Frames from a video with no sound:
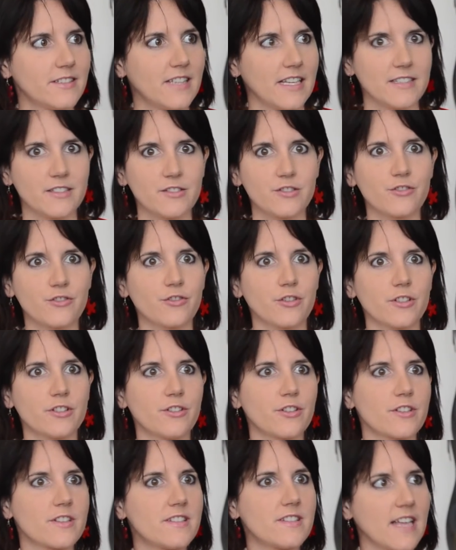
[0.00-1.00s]
they destroyed
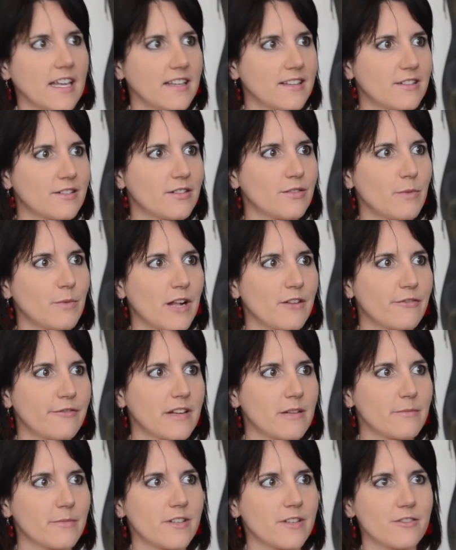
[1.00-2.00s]
her set while
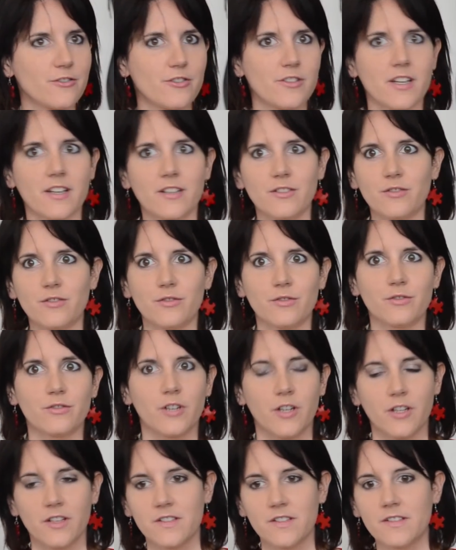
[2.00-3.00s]
filming. She had to
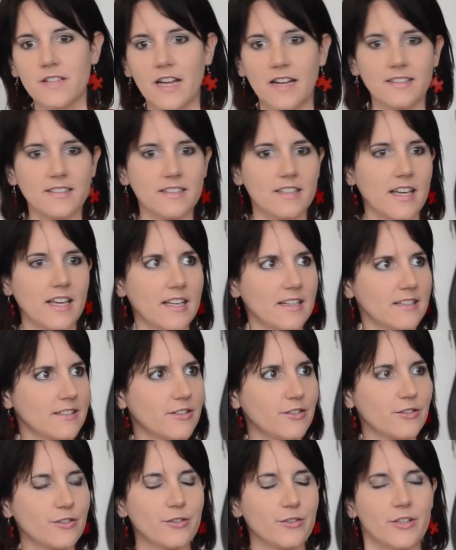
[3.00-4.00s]
start again,
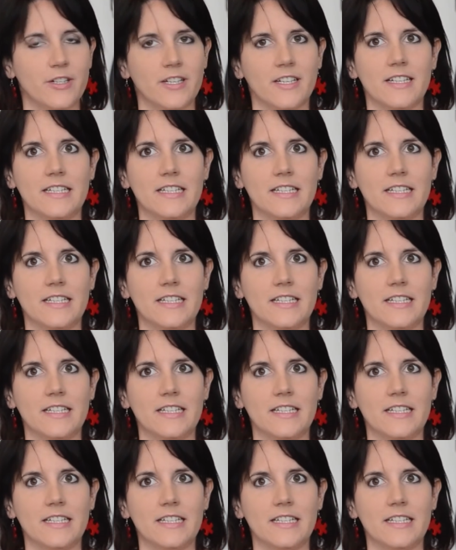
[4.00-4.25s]
you know.